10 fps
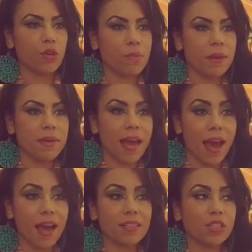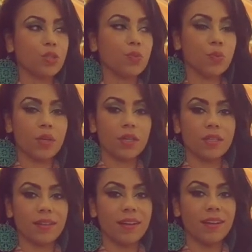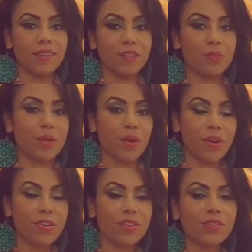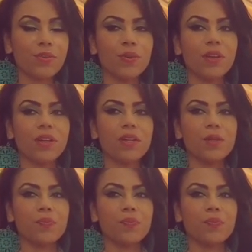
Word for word: may be asked to work a little bit harder or,